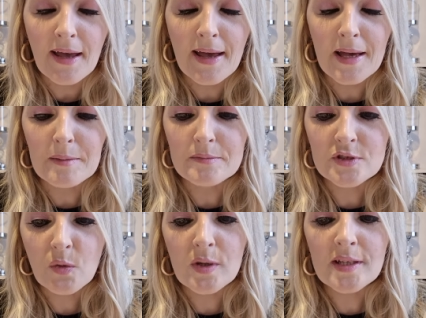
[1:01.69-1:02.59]
Um,
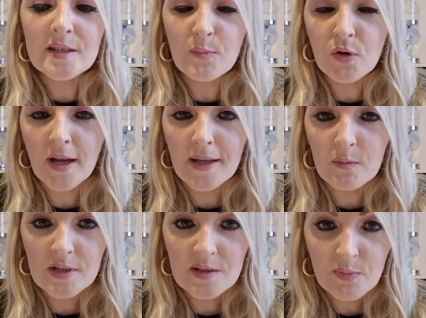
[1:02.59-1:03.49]
so we need to pray.
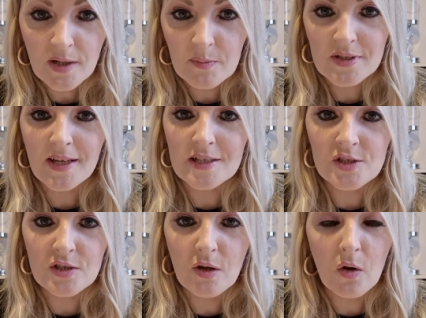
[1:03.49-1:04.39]
We need to pray
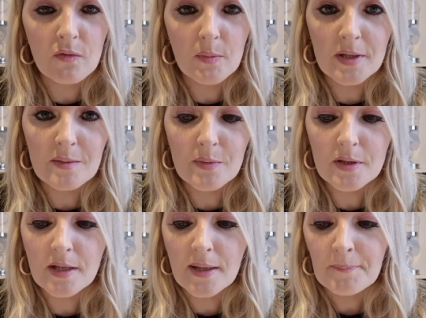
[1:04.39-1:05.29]
protection over people,
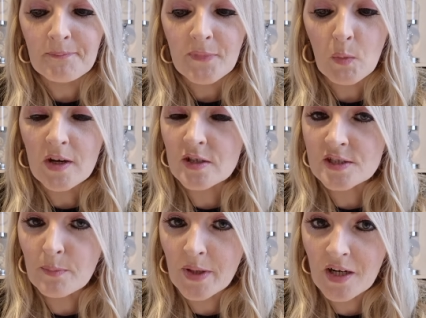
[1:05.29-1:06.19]
whether it's a
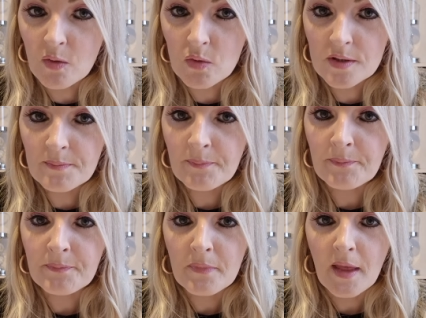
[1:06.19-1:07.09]
bigger one.
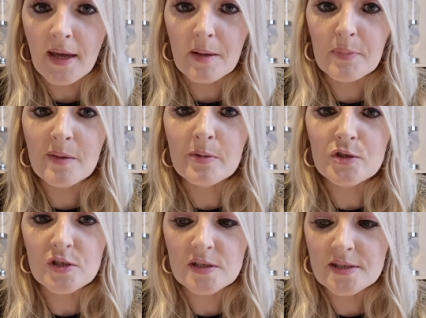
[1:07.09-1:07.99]
Uh, people
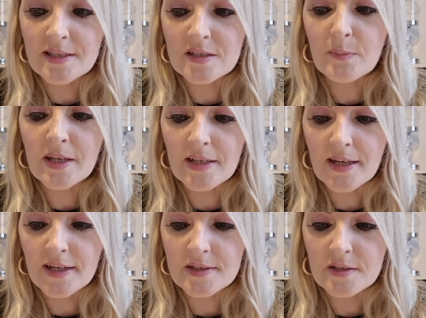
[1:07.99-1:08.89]
just need to be
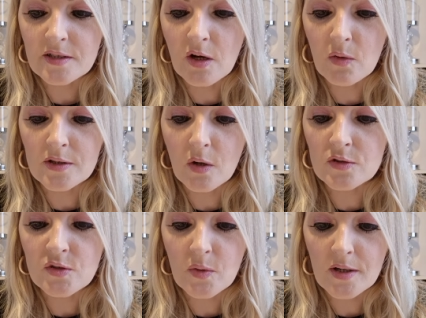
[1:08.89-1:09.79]
alert, you know, and
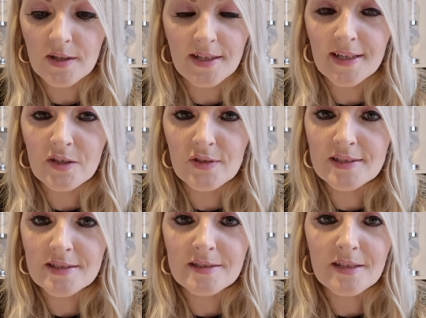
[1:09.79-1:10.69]
those who are ignorant
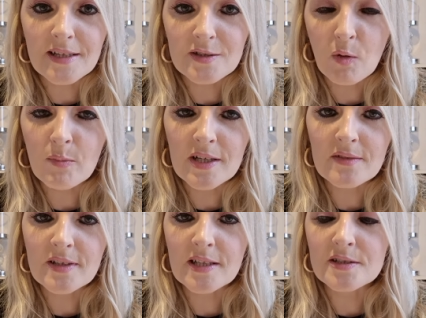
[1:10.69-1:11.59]
and, and don't believe
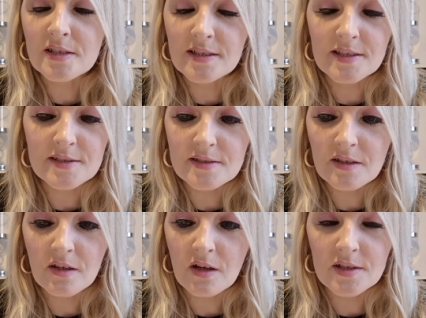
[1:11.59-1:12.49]
things like this,
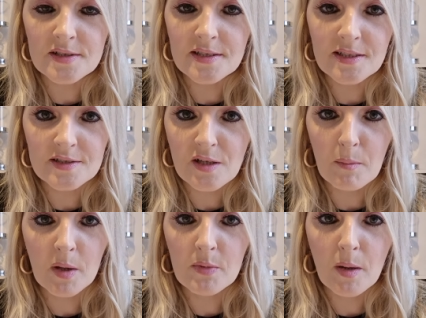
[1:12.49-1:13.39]
uh, honestly, that's not
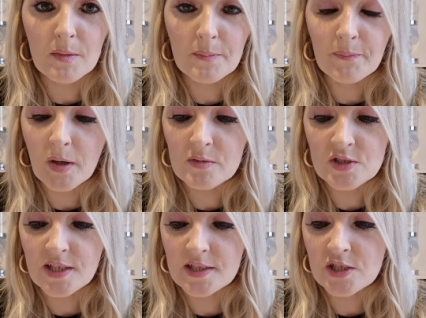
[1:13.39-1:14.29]
my problem. I'm just
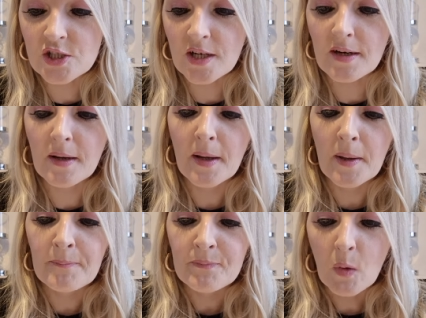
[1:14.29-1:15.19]
here to share
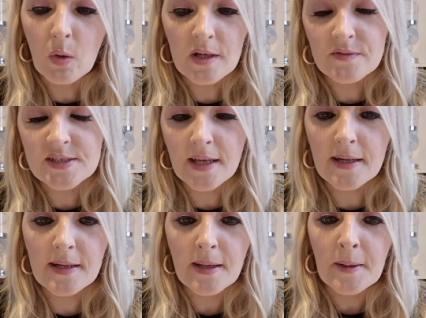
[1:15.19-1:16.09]
what I've seen.